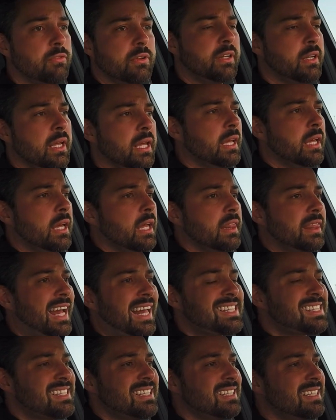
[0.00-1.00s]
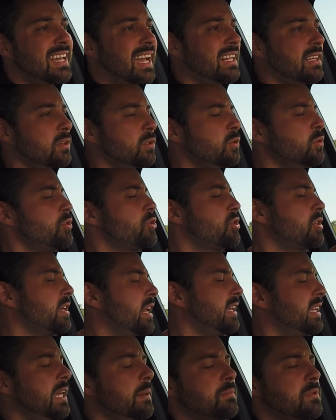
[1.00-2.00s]
And that's the dilution.
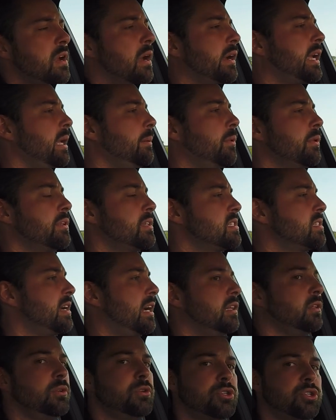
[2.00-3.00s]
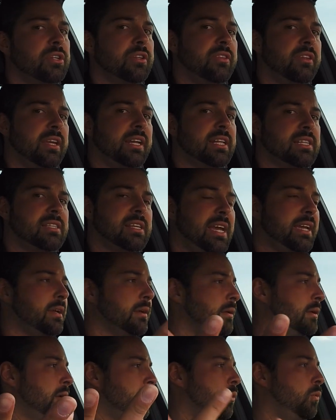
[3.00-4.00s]
I keep talking about this dilution thing. It's like,
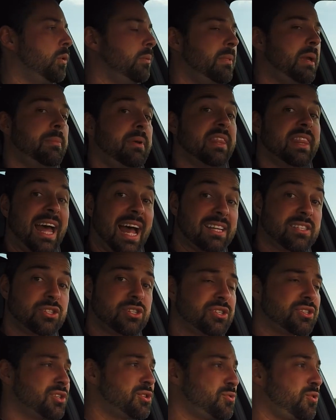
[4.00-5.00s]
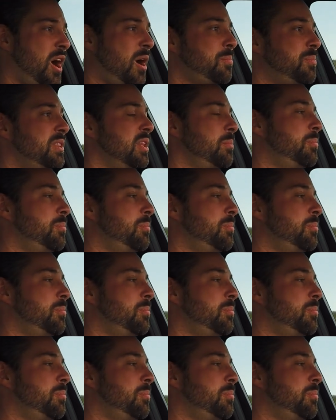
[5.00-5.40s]
well, maybe that's just a drop in the